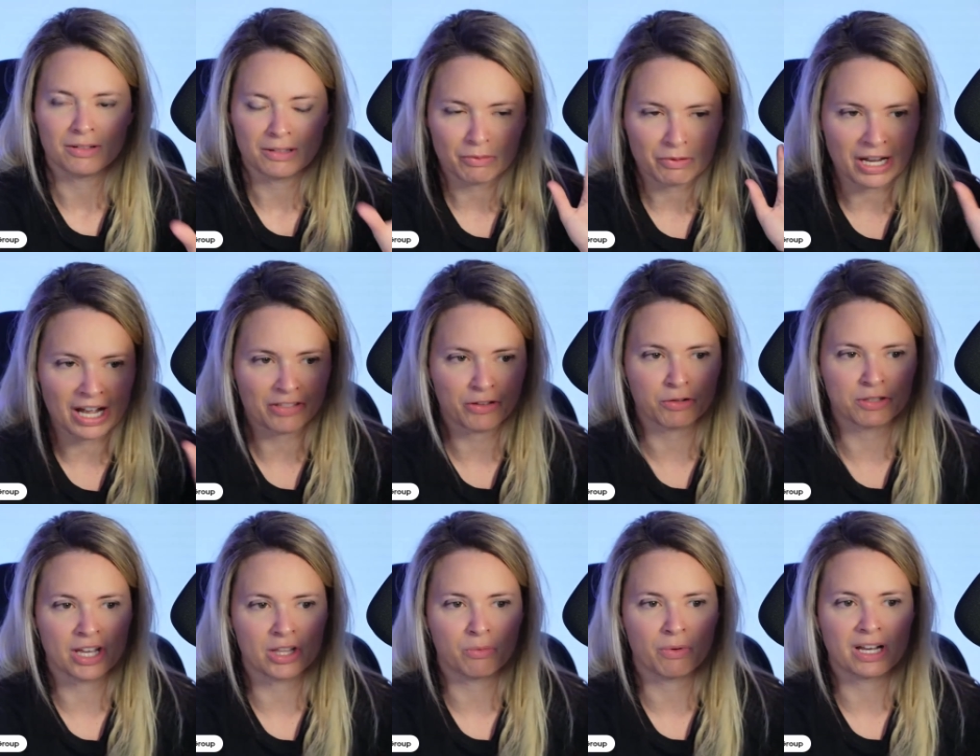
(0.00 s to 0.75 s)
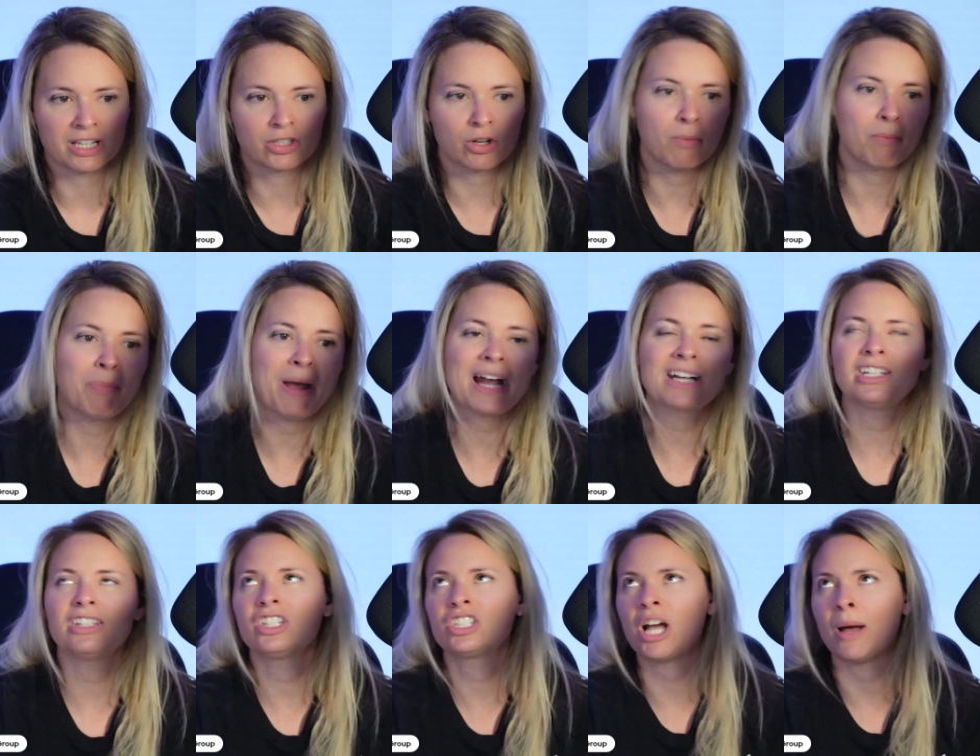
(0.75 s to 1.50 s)
We got those out of the way. So back
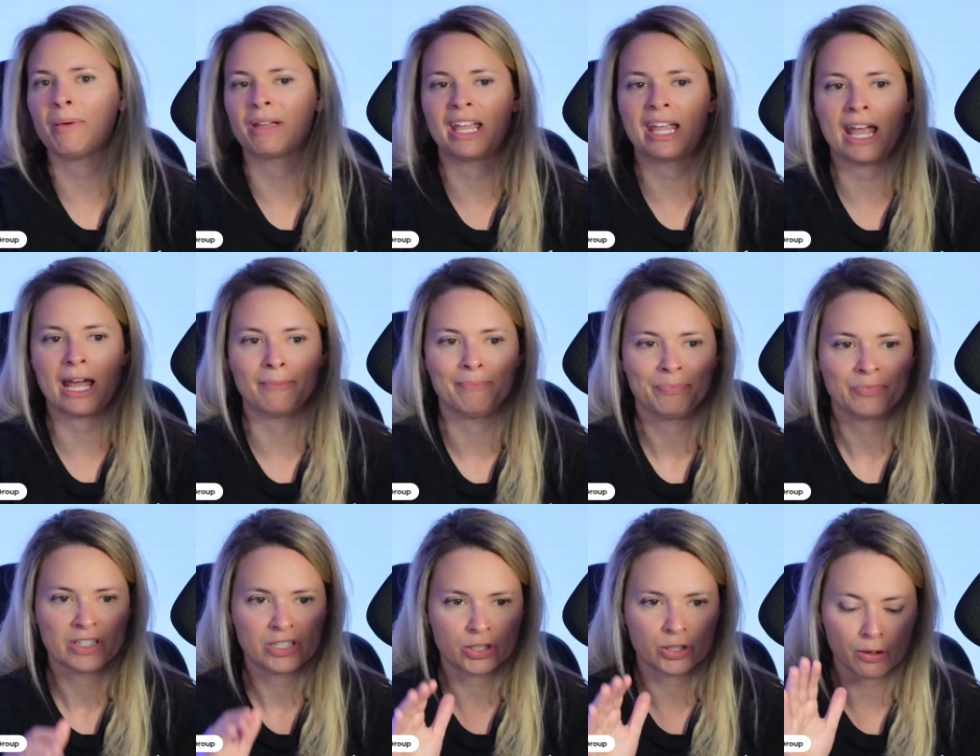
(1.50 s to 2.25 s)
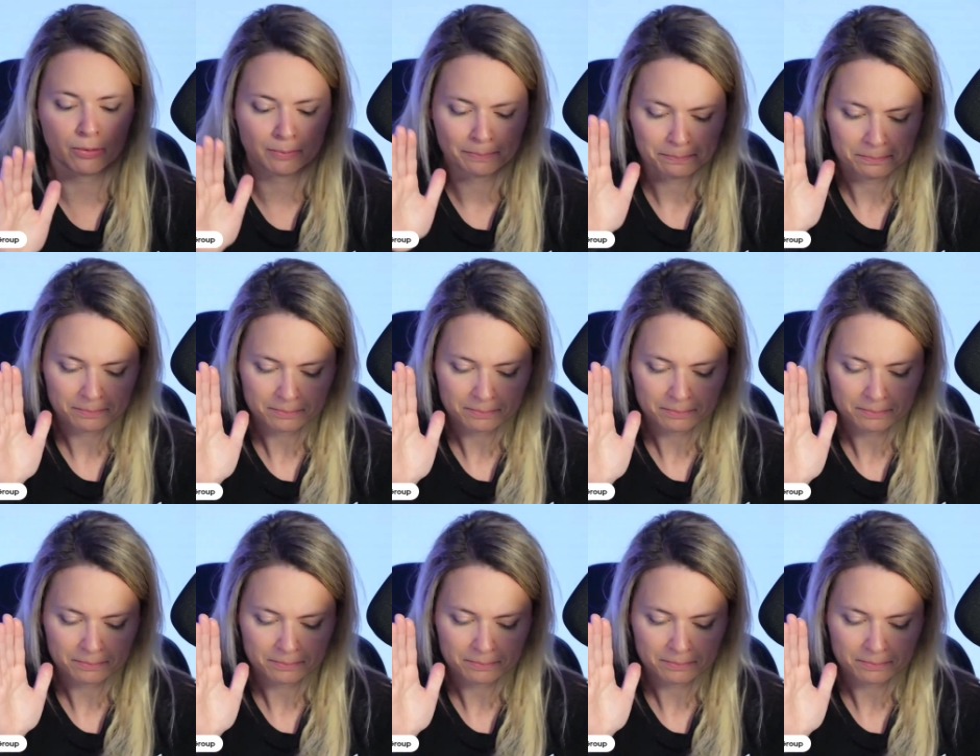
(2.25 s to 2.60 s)
to the topic at hand. So